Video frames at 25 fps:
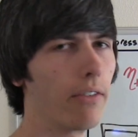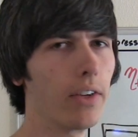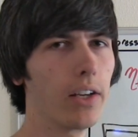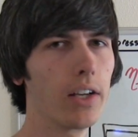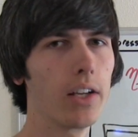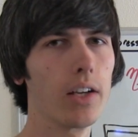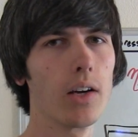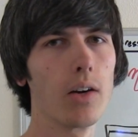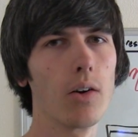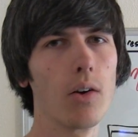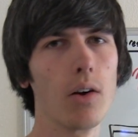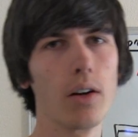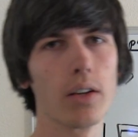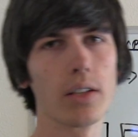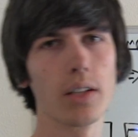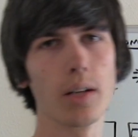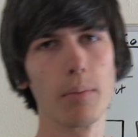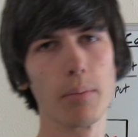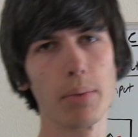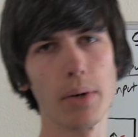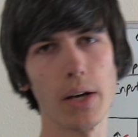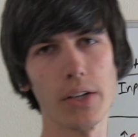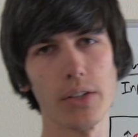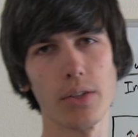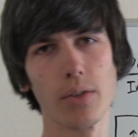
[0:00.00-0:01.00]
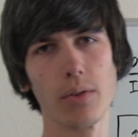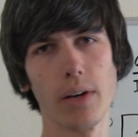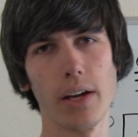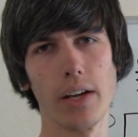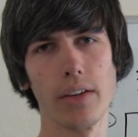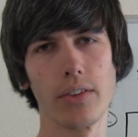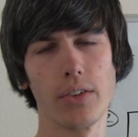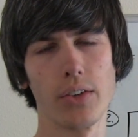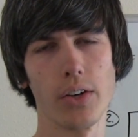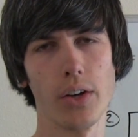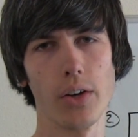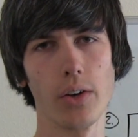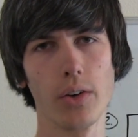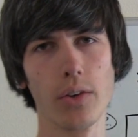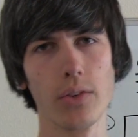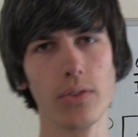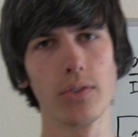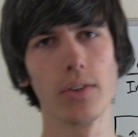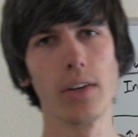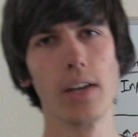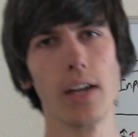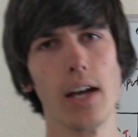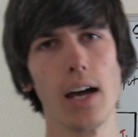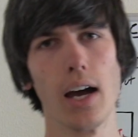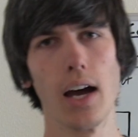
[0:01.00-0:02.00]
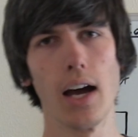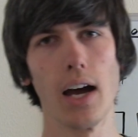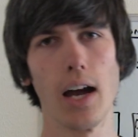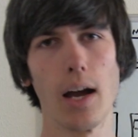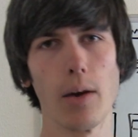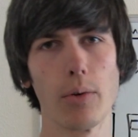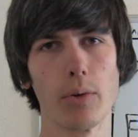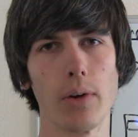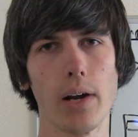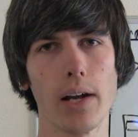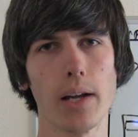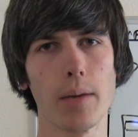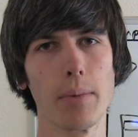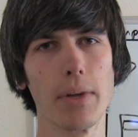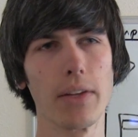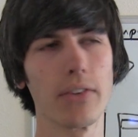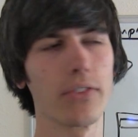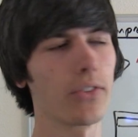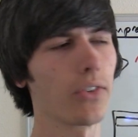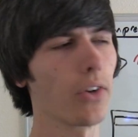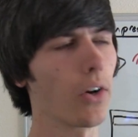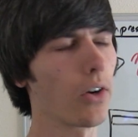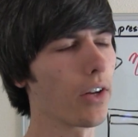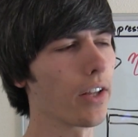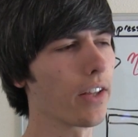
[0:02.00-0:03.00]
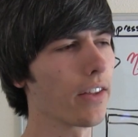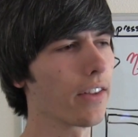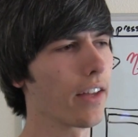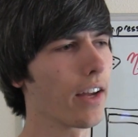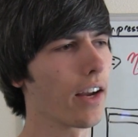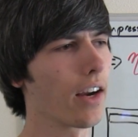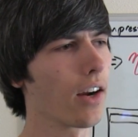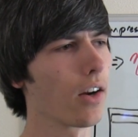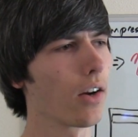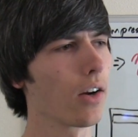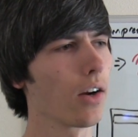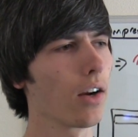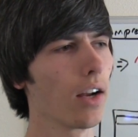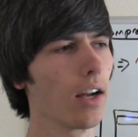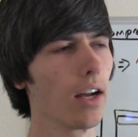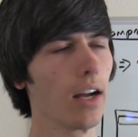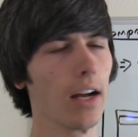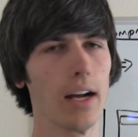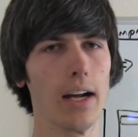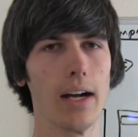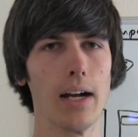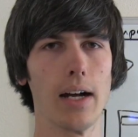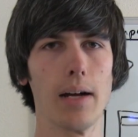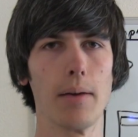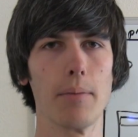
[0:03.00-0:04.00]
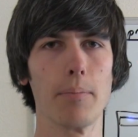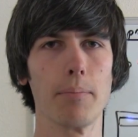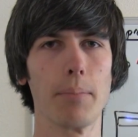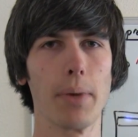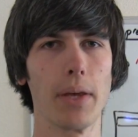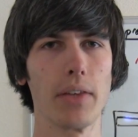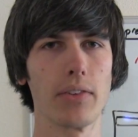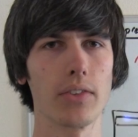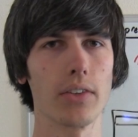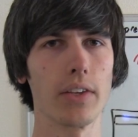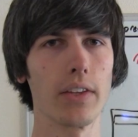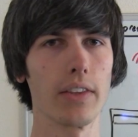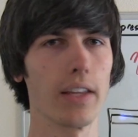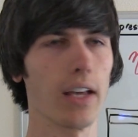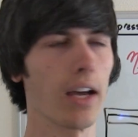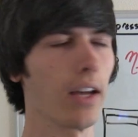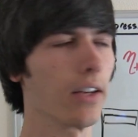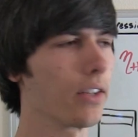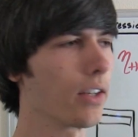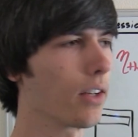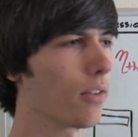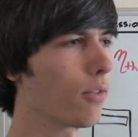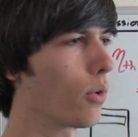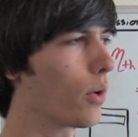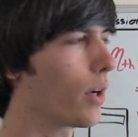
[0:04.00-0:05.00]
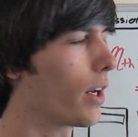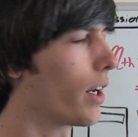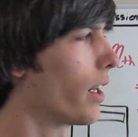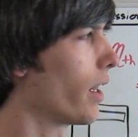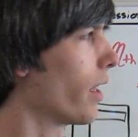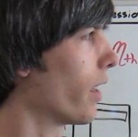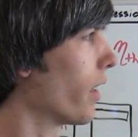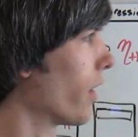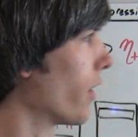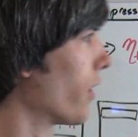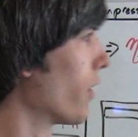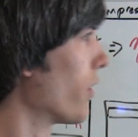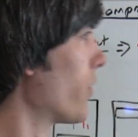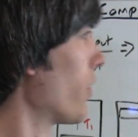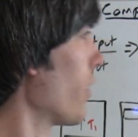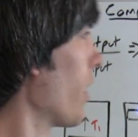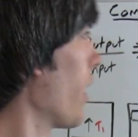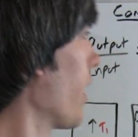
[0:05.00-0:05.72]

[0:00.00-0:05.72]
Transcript: video on compression ratios uh, I would recommend starting there, um, basically the idea of what it is